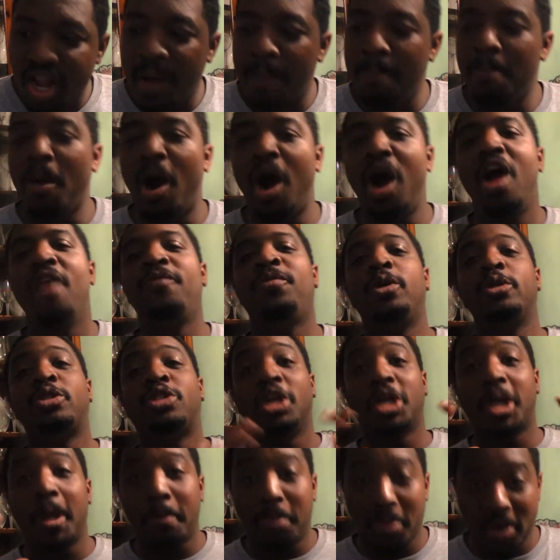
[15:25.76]
Marvel
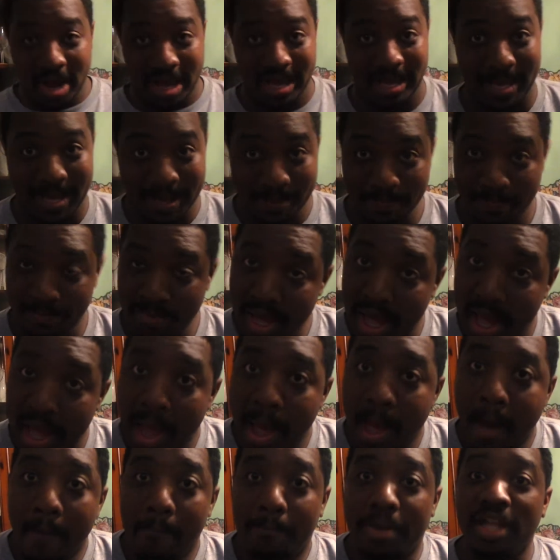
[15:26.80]
took a break,
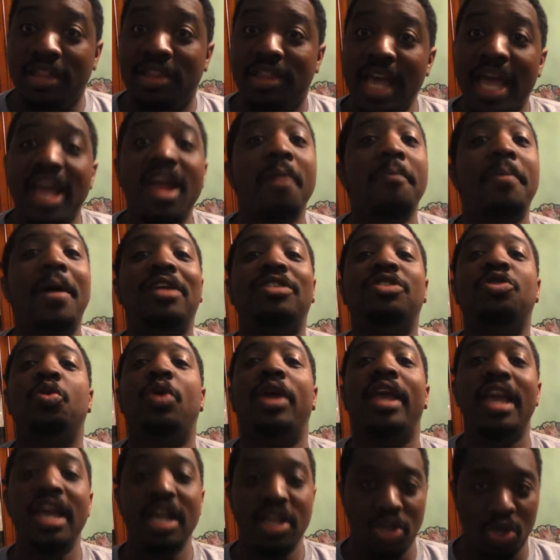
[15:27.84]
but they are about to
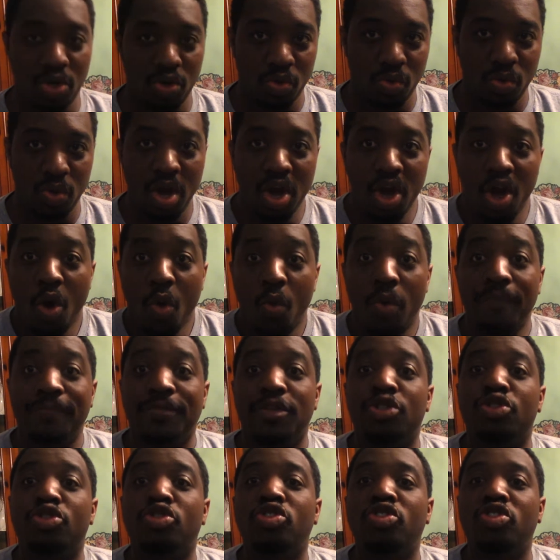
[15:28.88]
hit you with
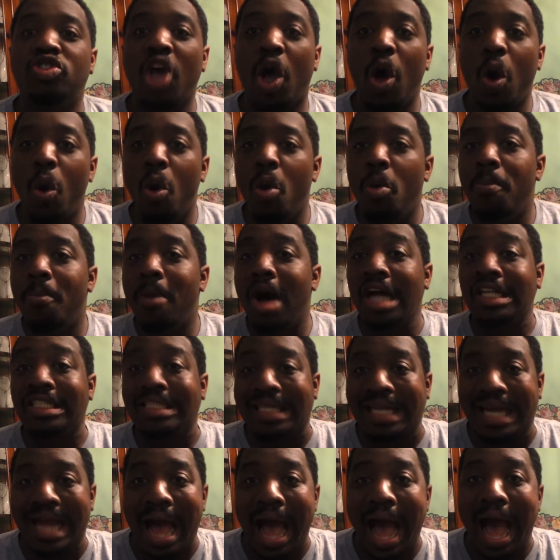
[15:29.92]
so
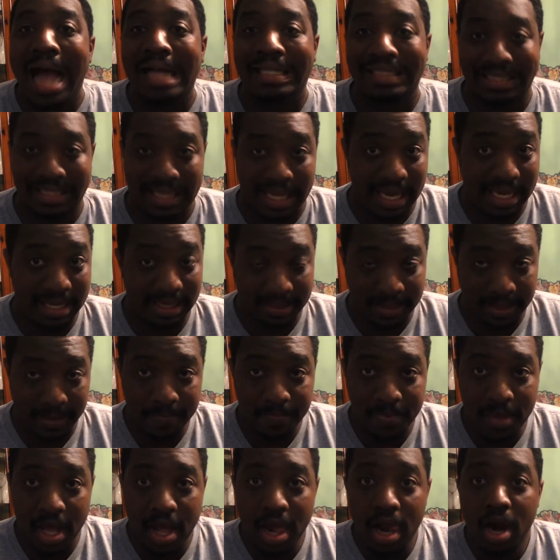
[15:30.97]
much content,
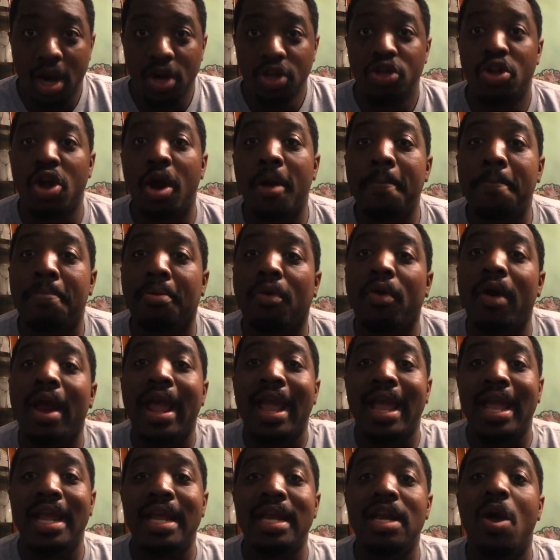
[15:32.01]
your
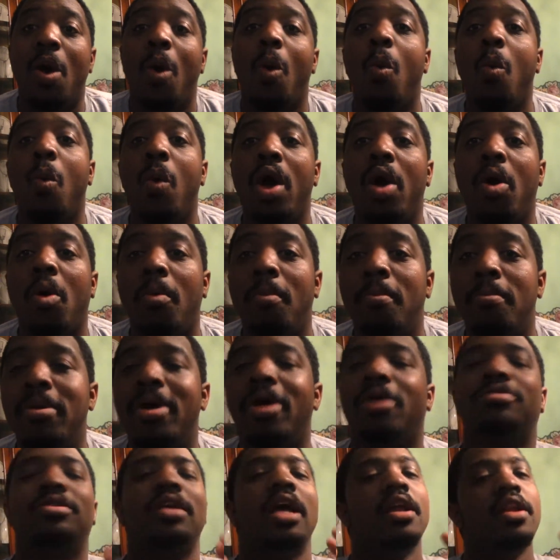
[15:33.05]
brain will
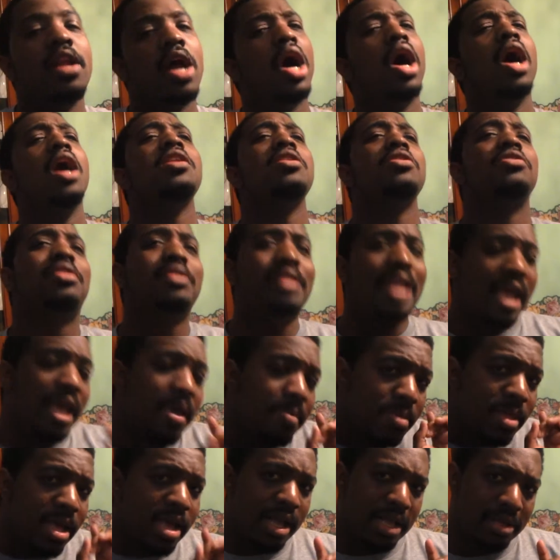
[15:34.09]
melt. Now,
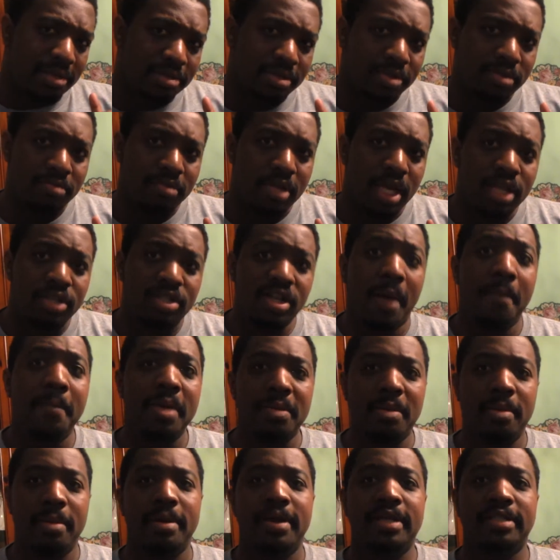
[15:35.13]
understand this. Some
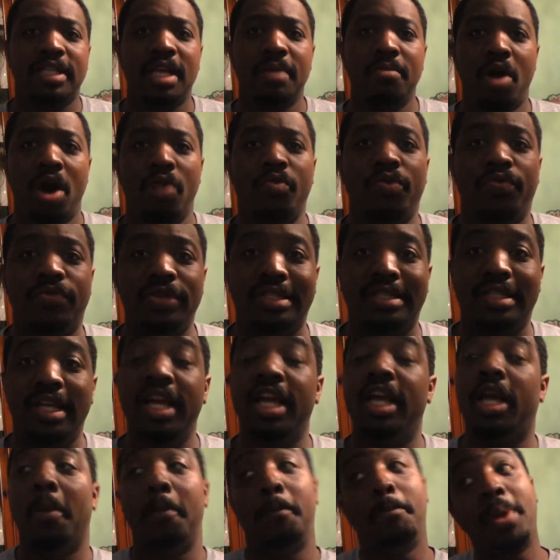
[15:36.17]
people might say Marvel
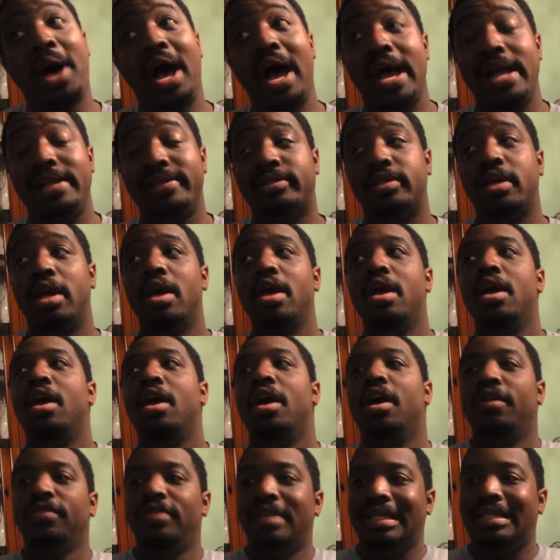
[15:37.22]
fatigue, but
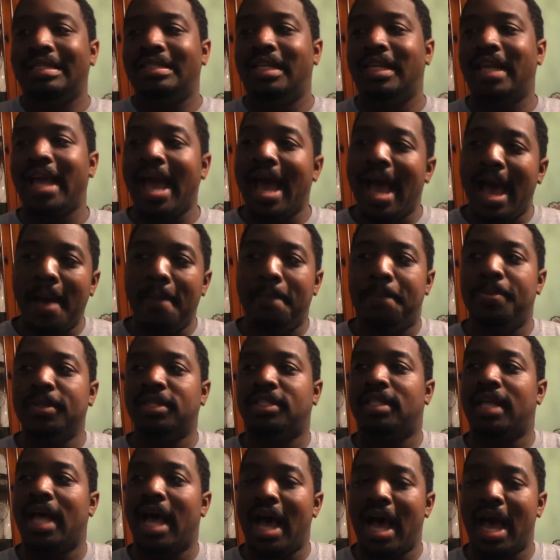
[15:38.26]
the gap
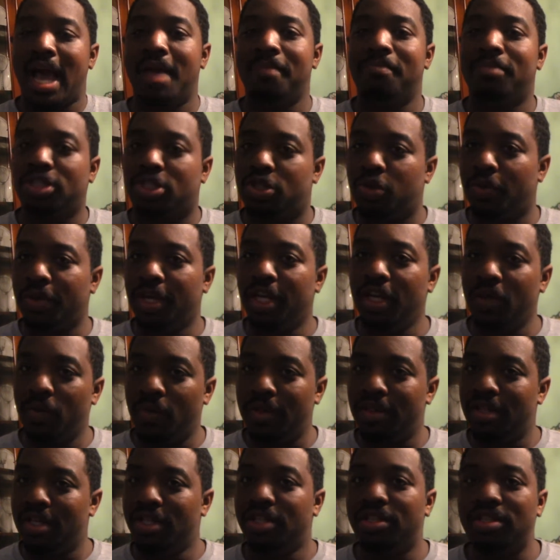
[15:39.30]
of time between
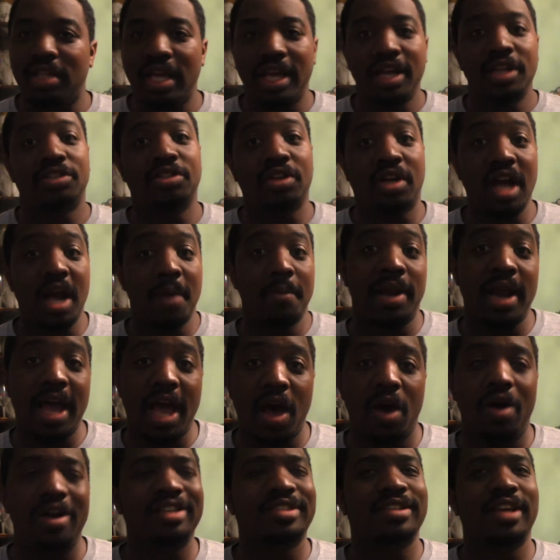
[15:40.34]
when these things are coming
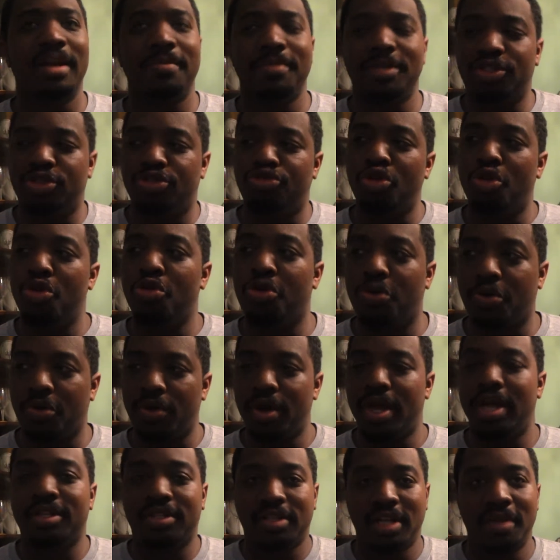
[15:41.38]
out is going to be so
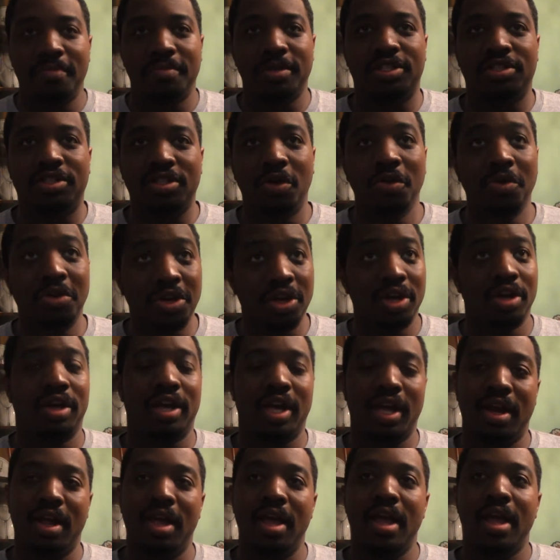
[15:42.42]
great, is going to be so
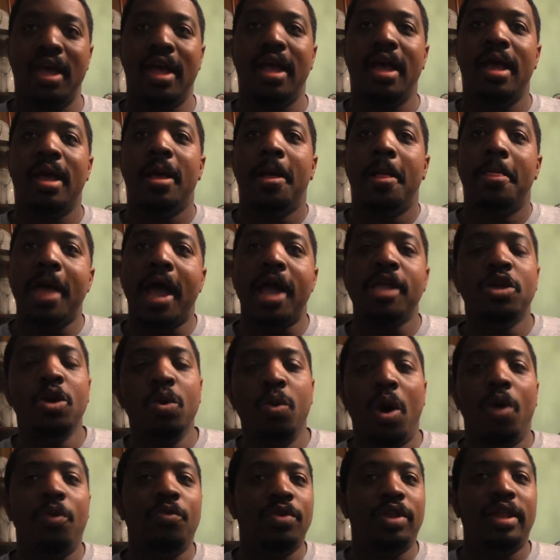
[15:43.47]
good that you
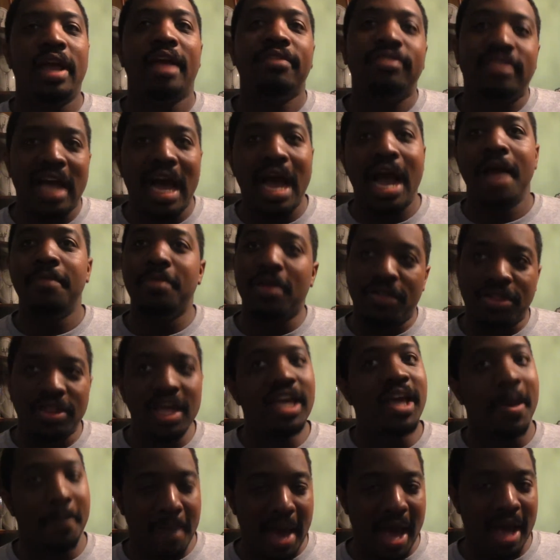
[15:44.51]
won't really have time to
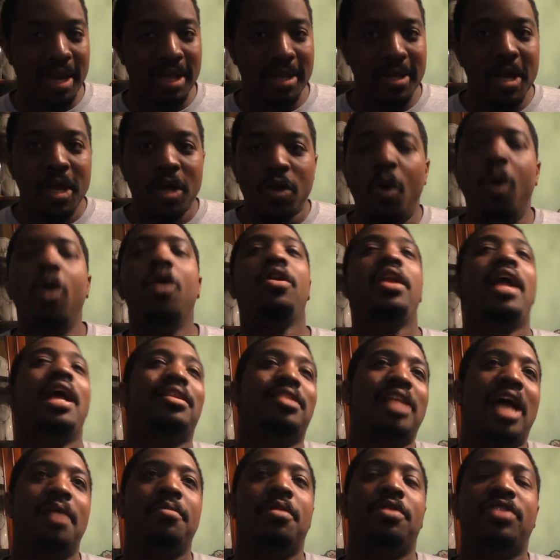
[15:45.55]
think about it. Or not
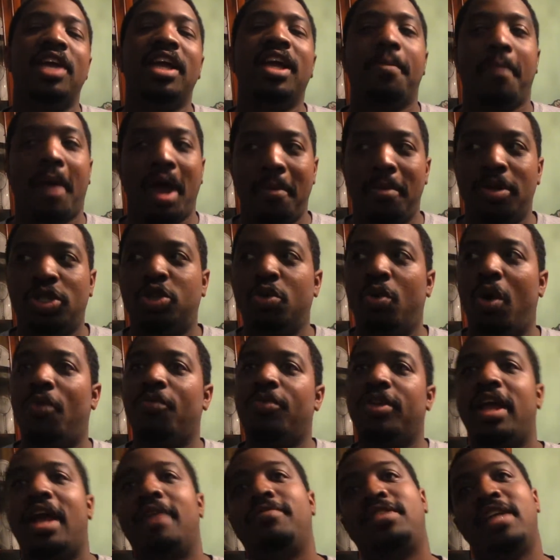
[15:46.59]
time to think about it, but you won't
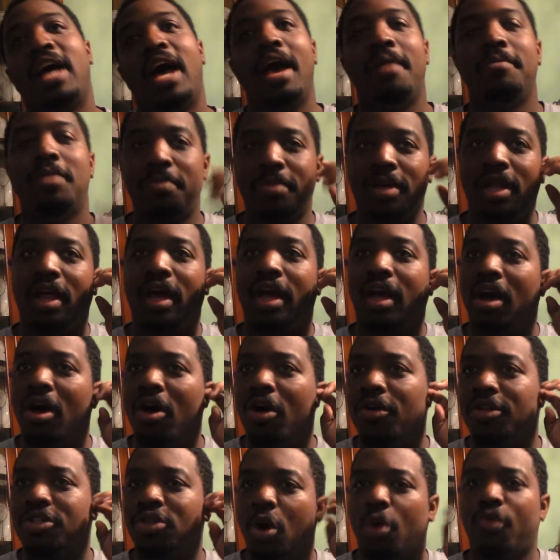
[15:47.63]
really have time to be like,
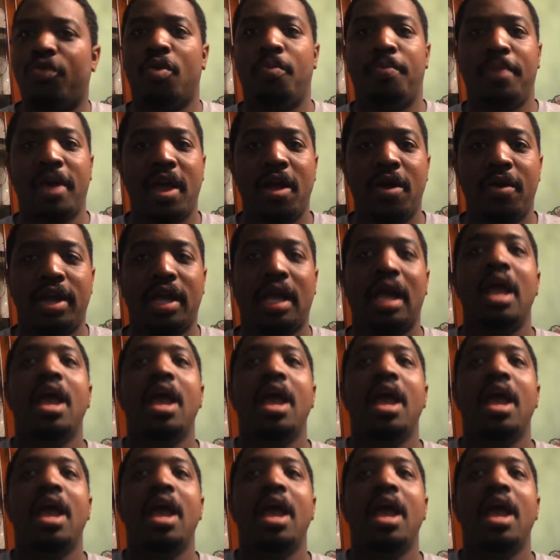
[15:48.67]
oh, it's overbearing.